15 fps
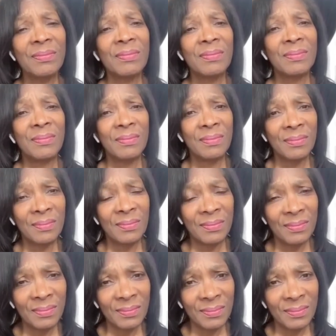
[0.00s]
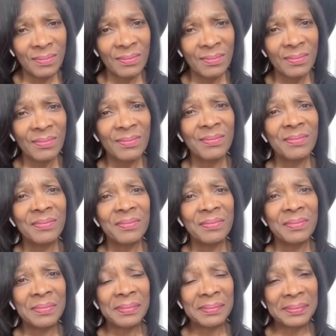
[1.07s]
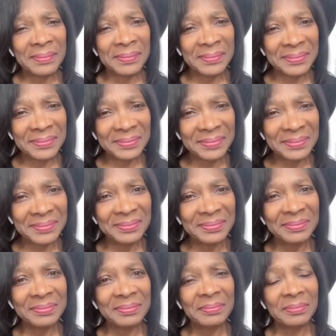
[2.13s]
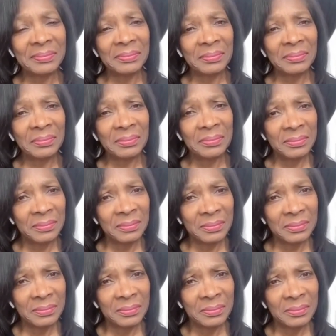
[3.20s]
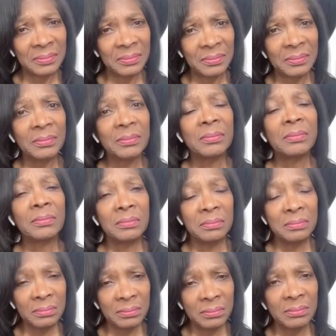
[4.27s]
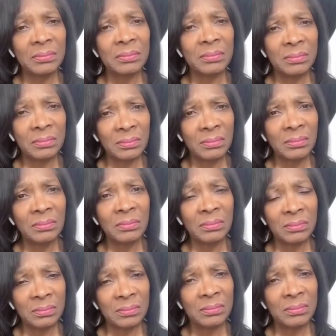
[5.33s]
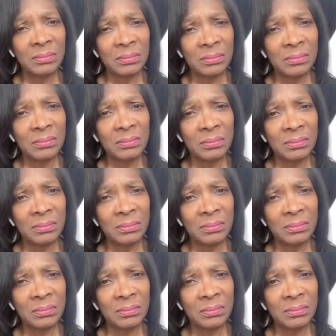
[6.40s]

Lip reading: The person shown says nothing.